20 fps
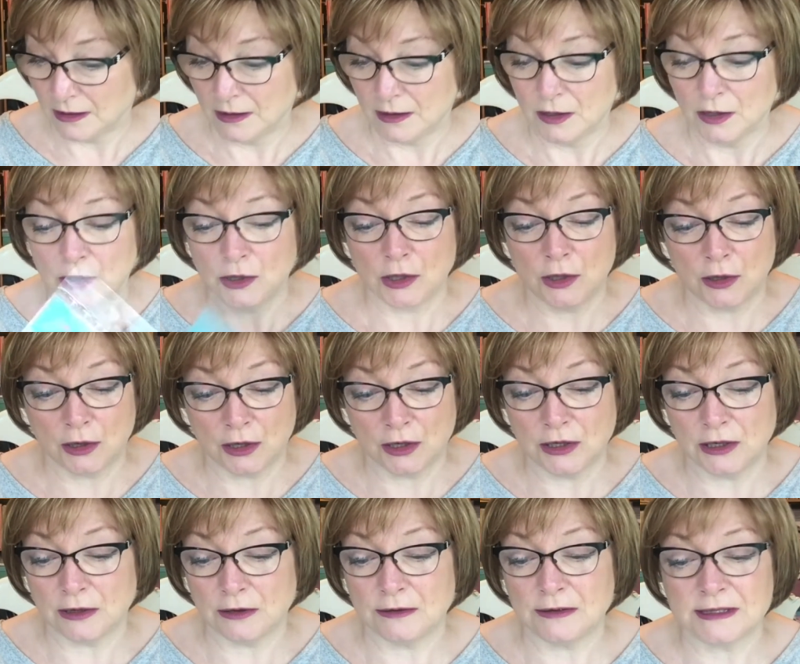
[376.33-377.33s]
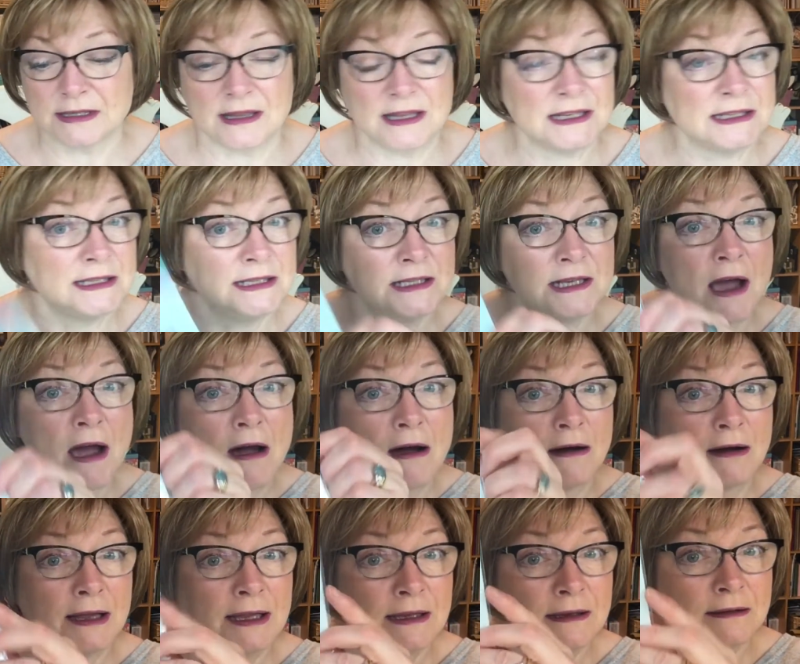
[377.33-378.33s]
you can use this
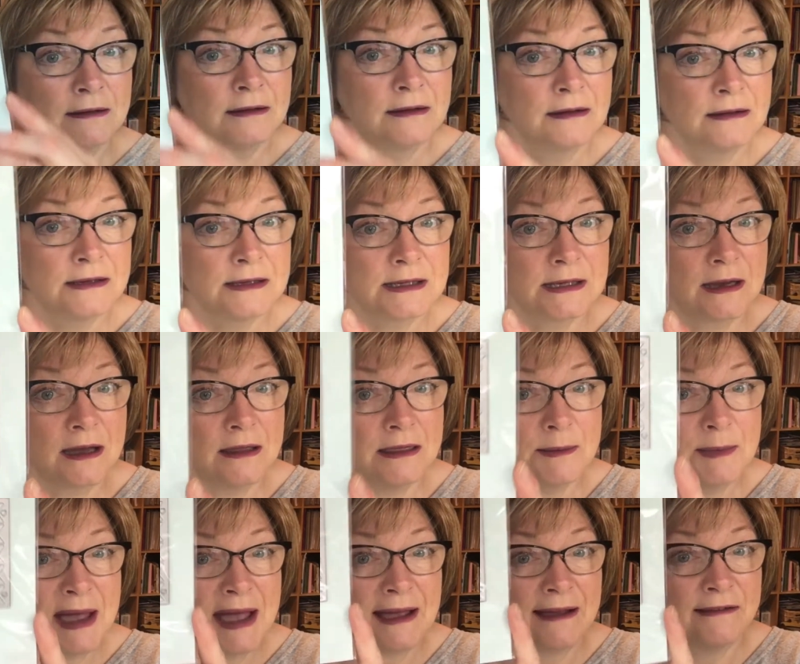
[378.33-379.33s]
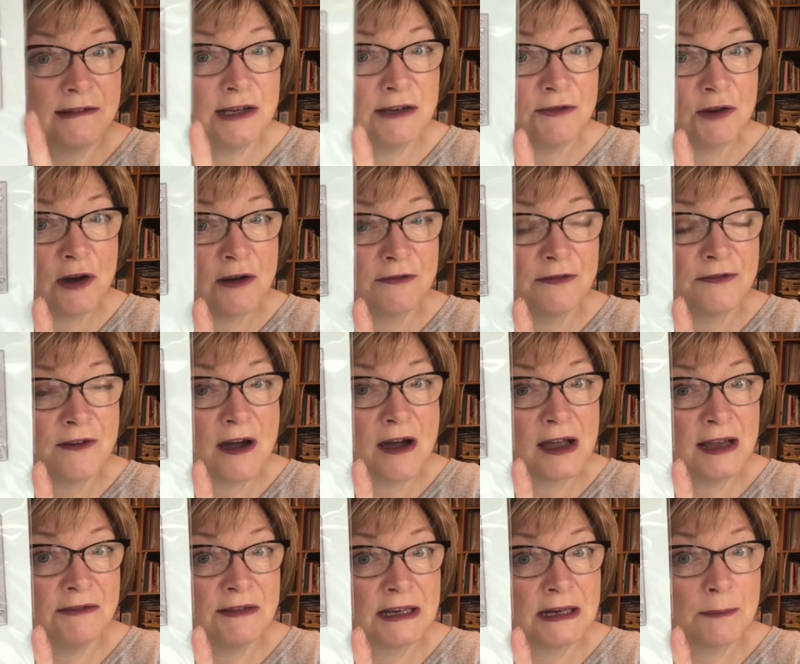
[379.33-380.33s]
die to cut them out, and you've got
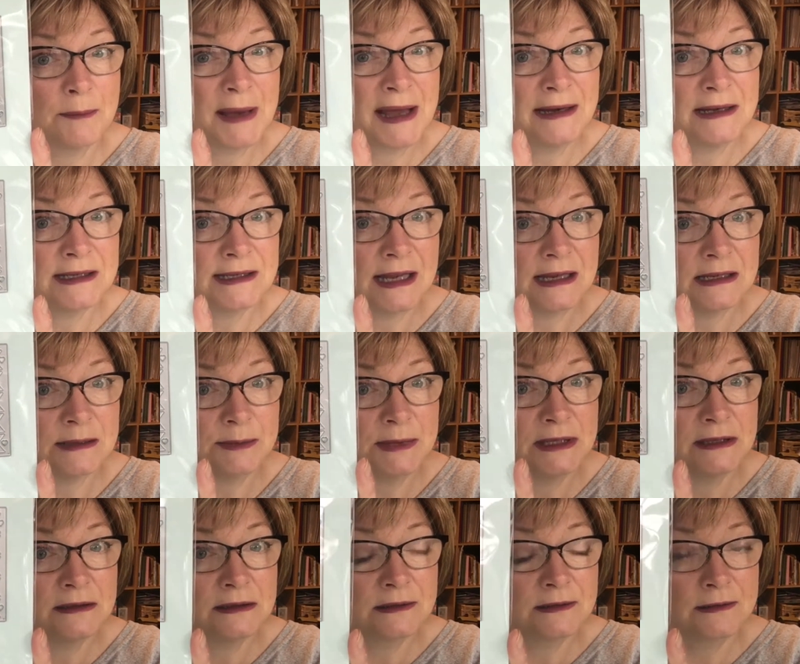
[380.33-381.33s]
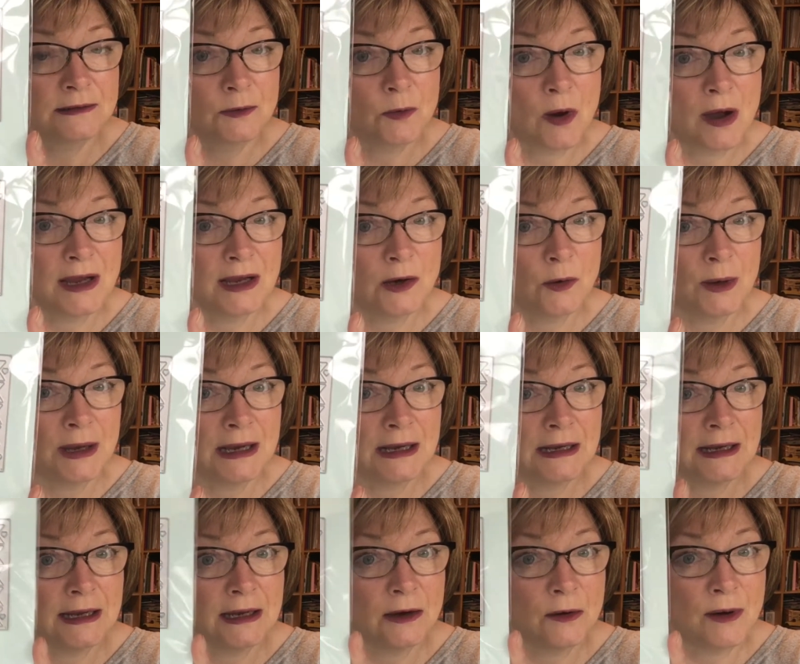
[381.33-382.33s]
5 little banner sentiments quite
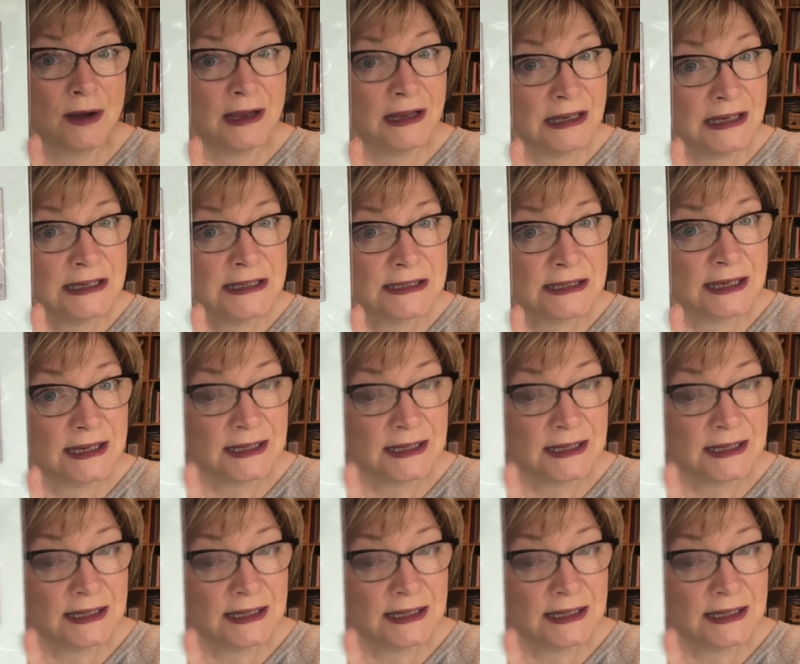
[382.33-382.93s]
quickly and quite easily.